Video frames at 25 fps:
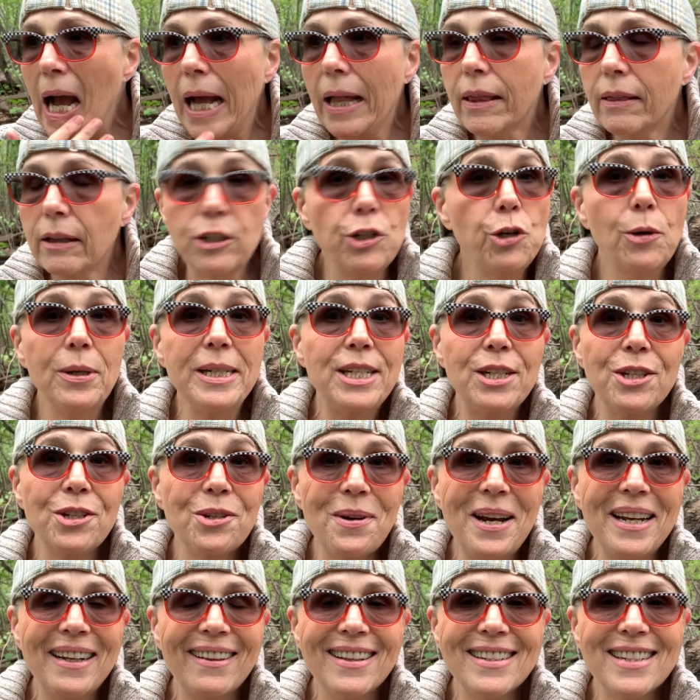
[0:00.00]
the choices
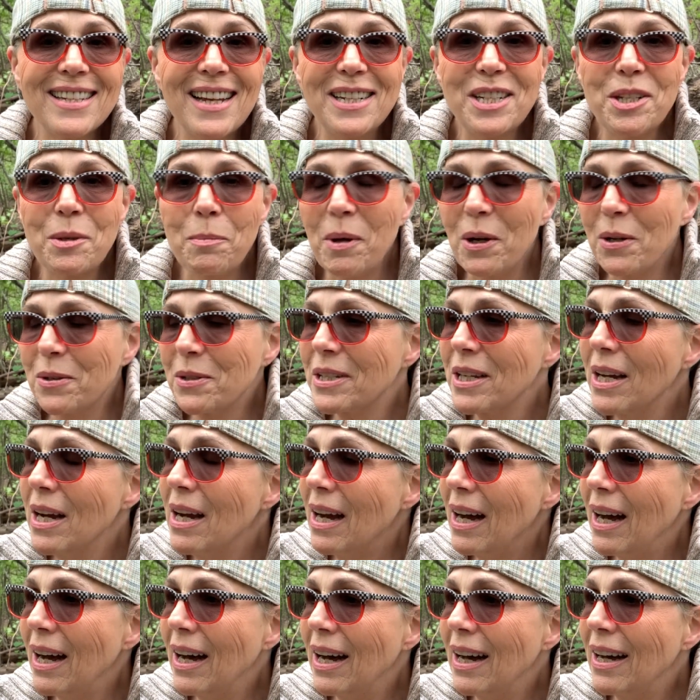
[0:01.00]
are endless, I suppose,
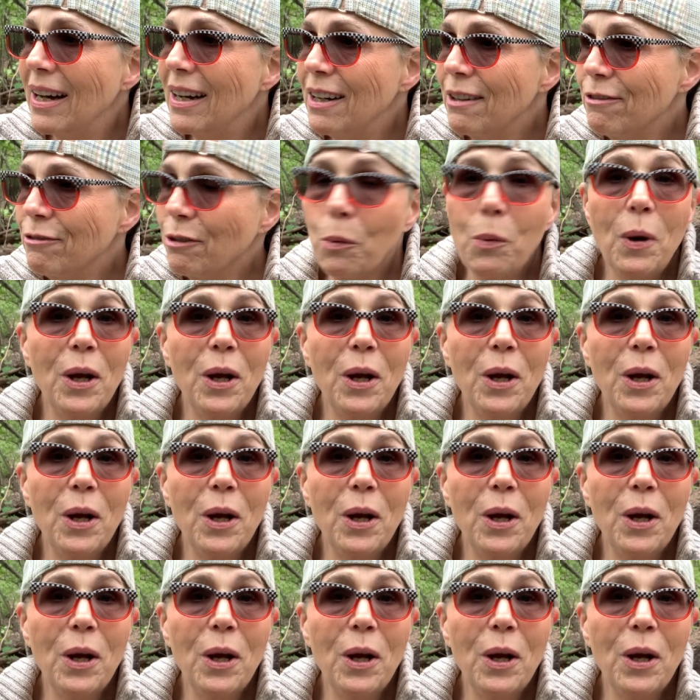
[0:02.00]
for